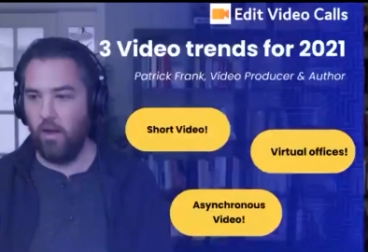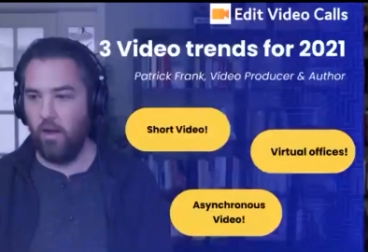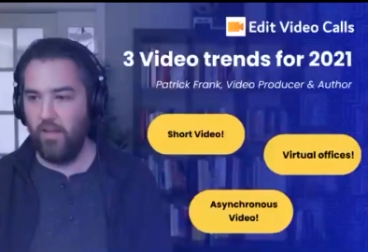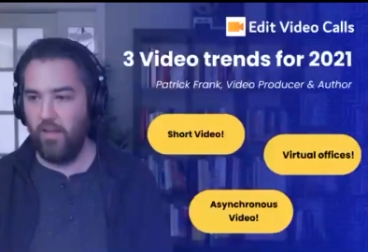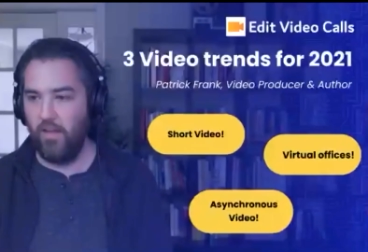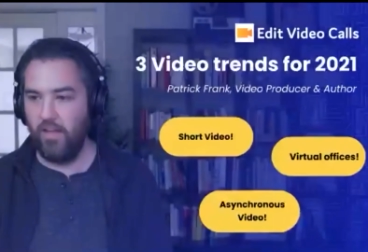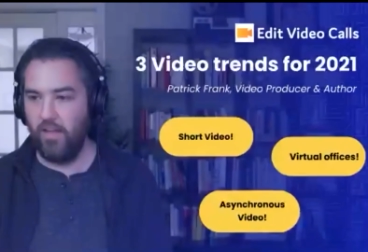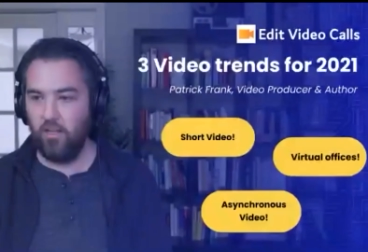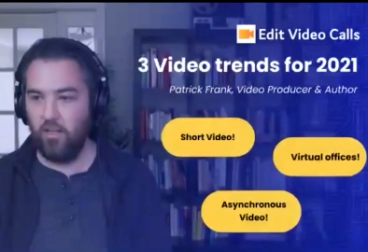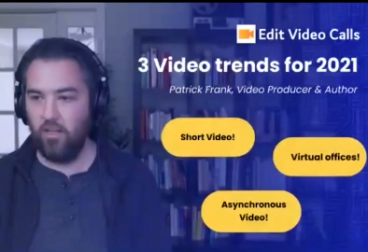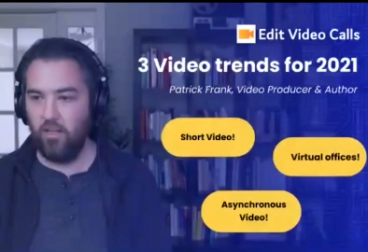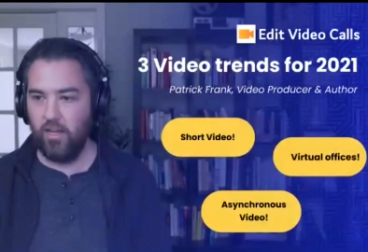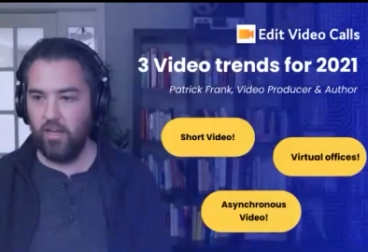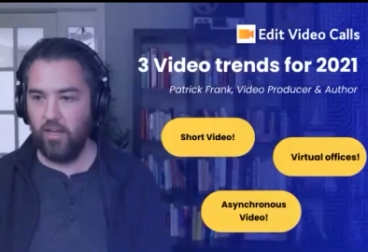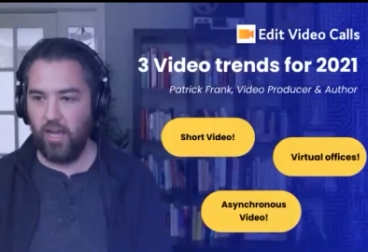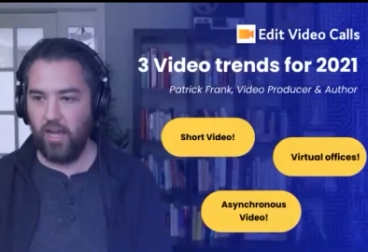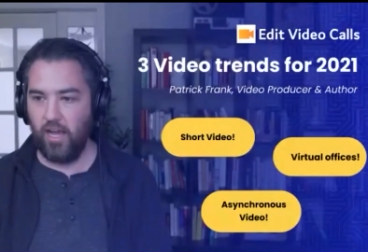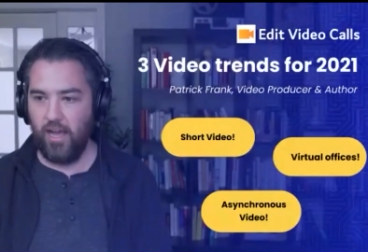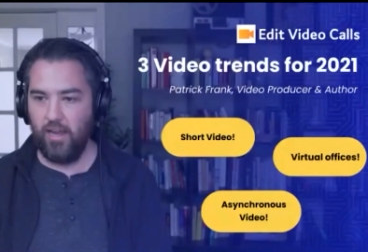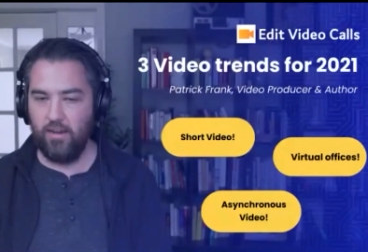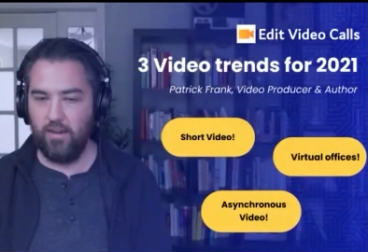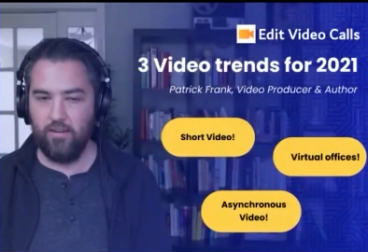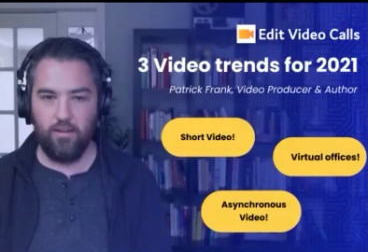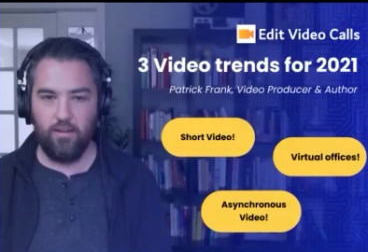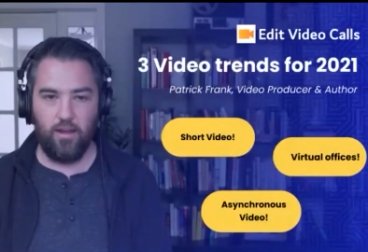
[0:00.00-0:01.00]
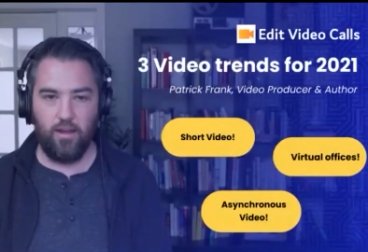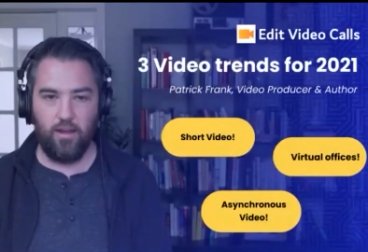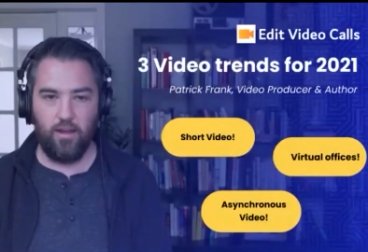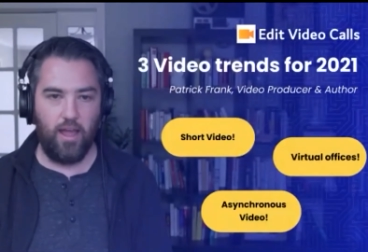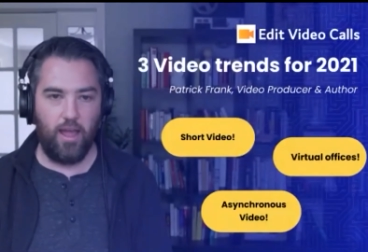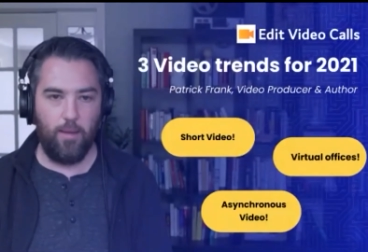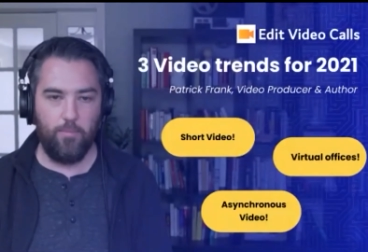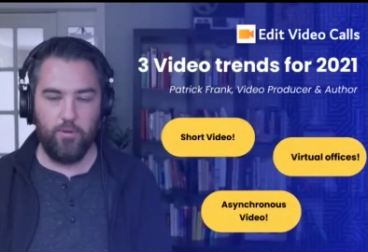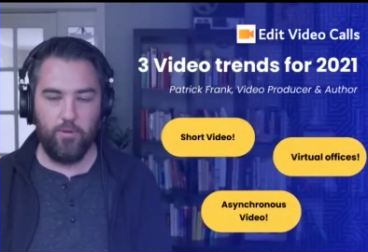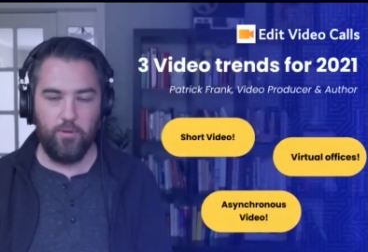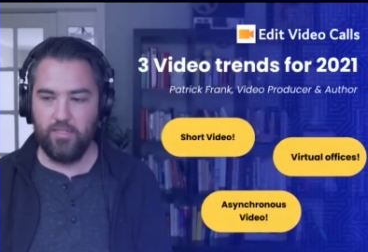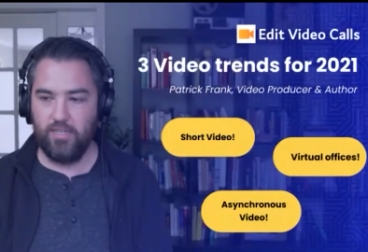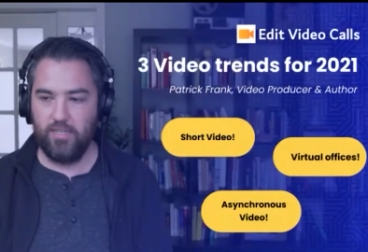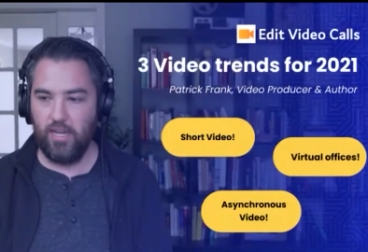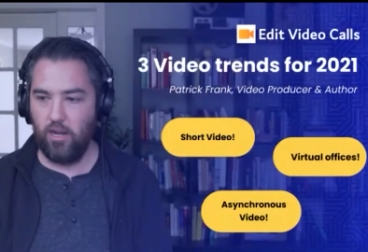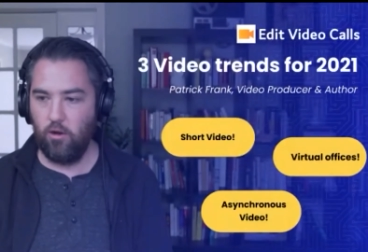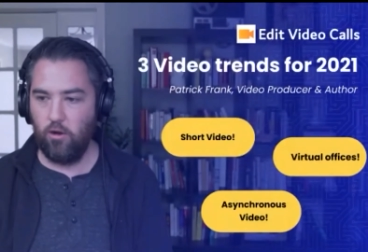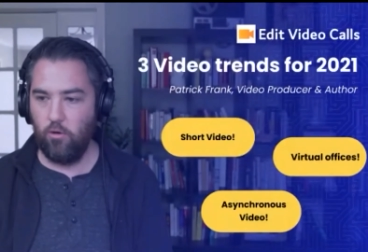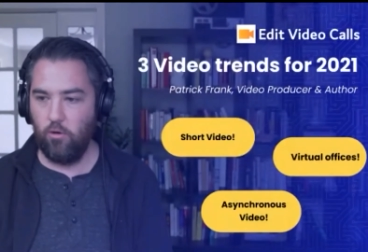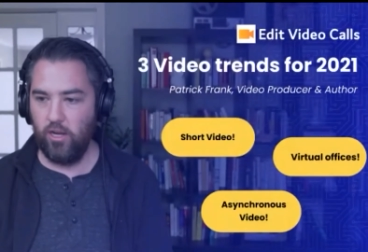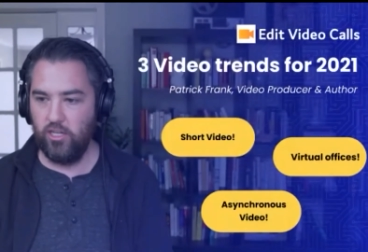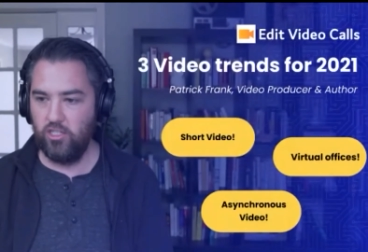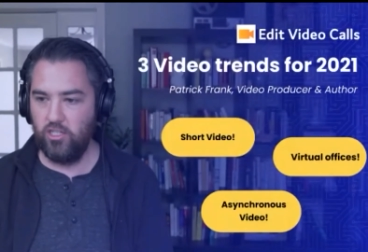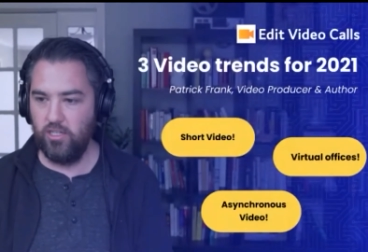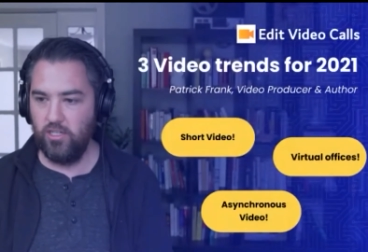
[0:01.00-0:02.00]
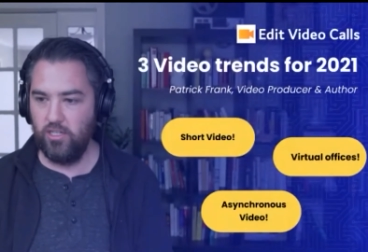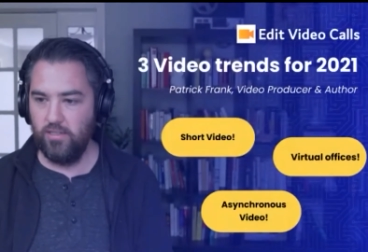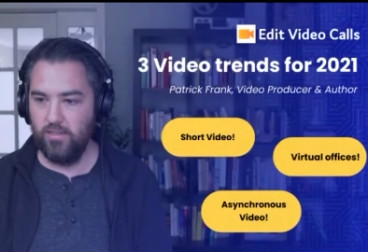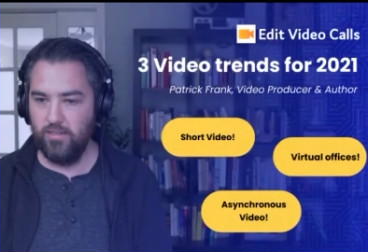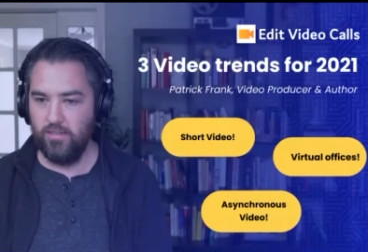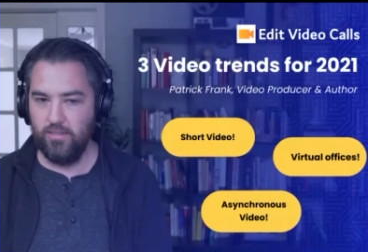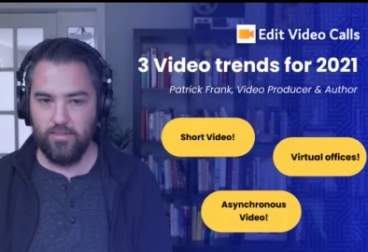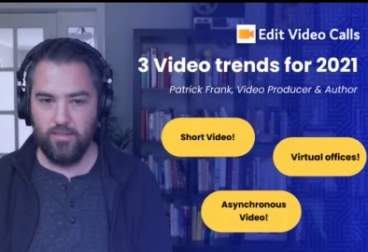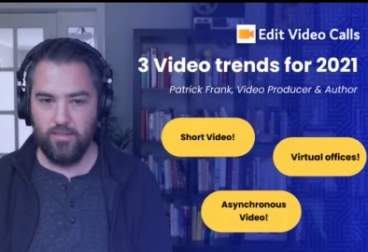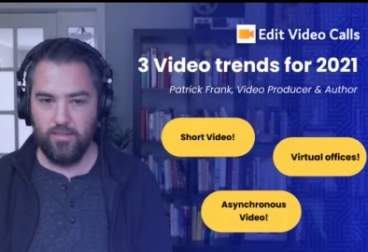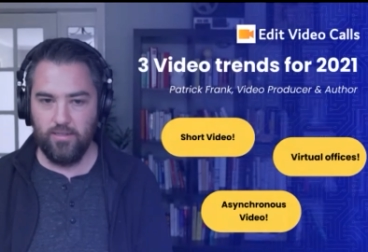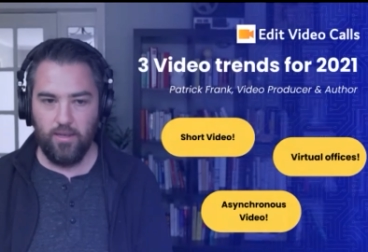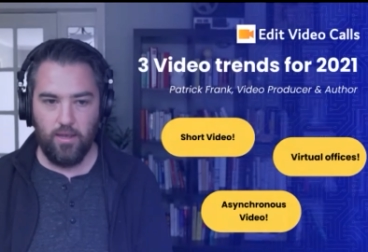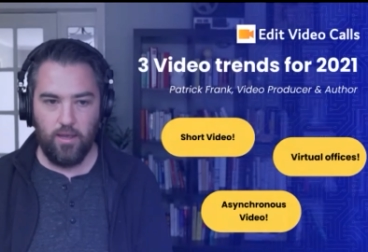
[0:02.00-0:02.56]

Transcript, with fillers: that's all I got. Uh, happy to take questions,